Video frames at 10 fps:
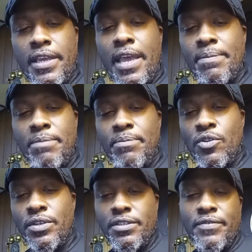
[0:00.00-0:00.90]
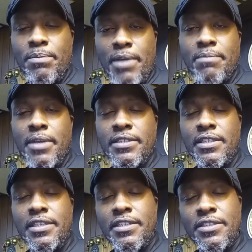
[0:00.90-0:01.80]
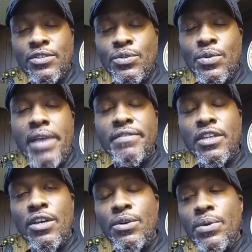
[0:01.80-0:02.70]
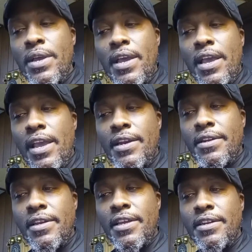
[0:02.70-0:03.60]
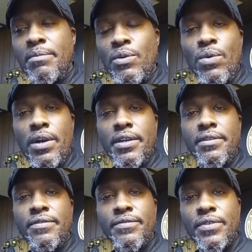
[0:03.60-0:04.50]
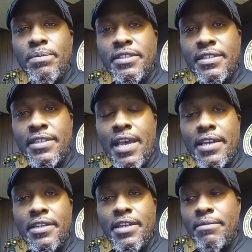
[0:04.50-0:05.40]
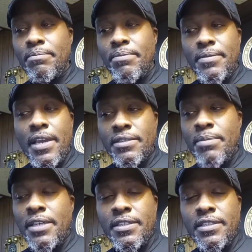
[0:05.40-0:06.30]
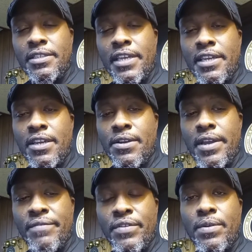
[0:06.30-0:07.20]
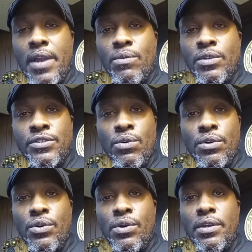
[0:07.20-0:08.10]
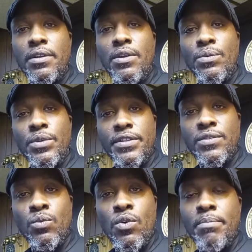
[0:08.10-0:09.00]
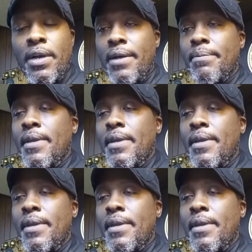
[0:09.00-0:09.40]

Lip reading: Captain Christopher Pike basically and his crew have to go and get number one from the society that has basically taken her and figure out what's going on with this warp bomb.